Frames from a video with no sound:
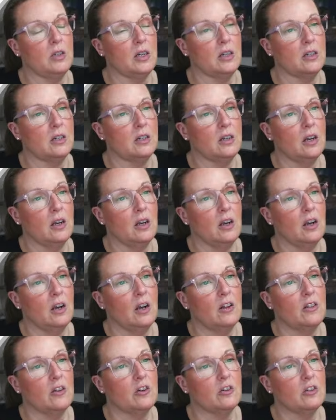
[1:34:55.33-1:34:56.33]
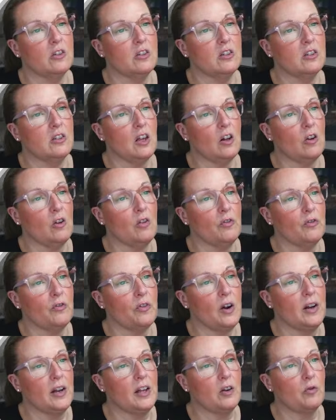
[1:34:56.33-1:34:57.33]
it. There's a subtle
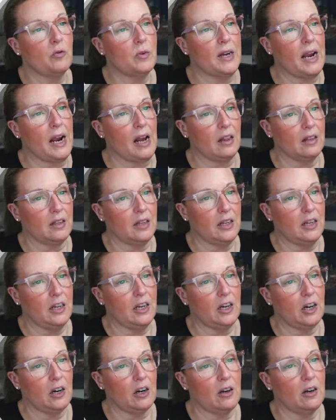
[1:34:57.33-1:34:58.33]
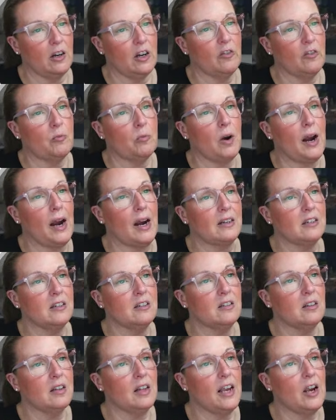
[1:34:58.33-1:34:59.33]
front-end reality here. If
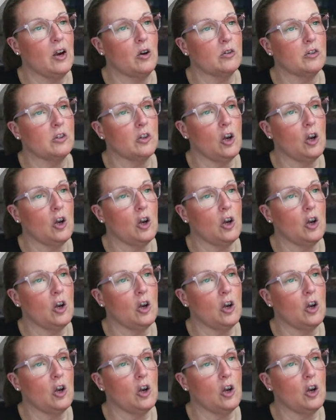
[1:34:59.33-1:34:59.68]
practice layouts